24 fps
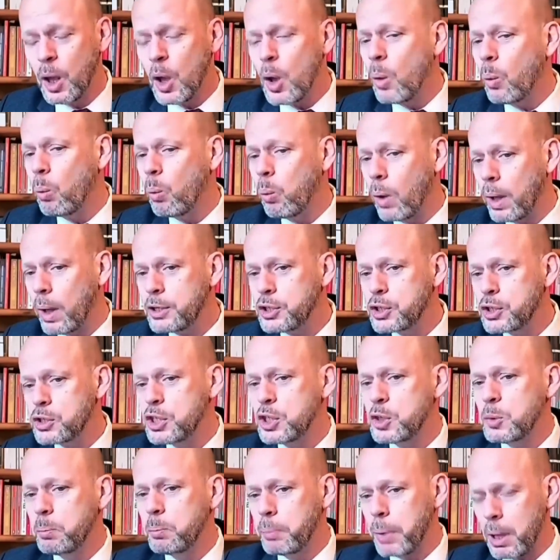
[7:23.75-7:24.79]
Why should
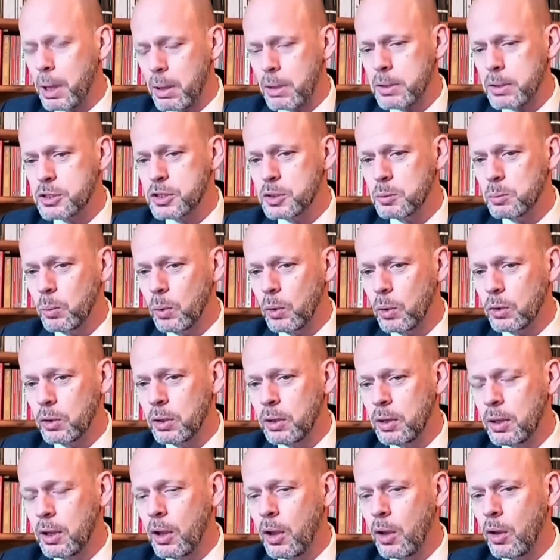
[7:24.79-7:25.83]
you bar someone
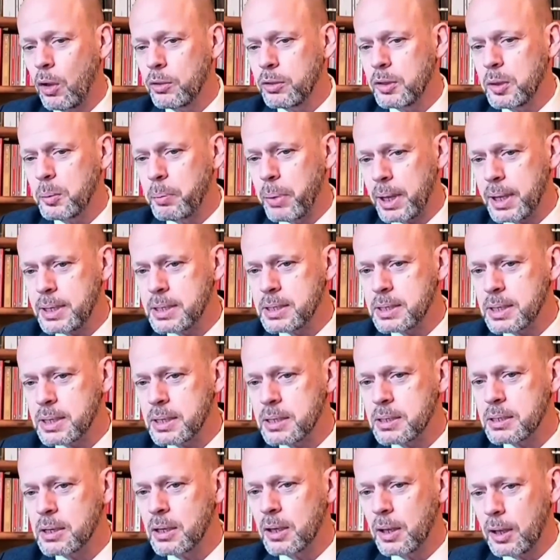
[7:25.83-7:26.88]
on the
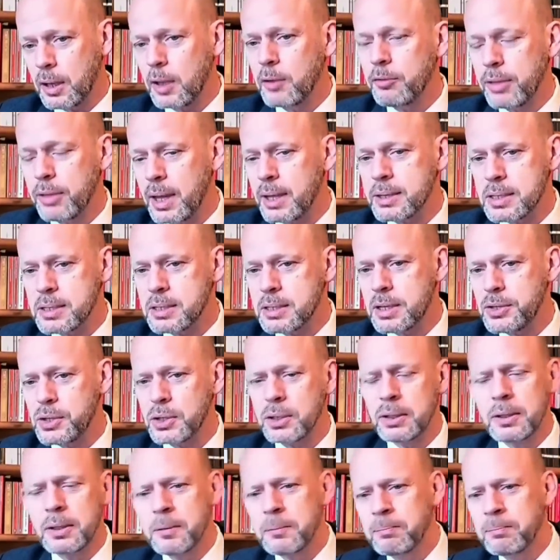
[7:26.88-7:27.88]
basis of that decision?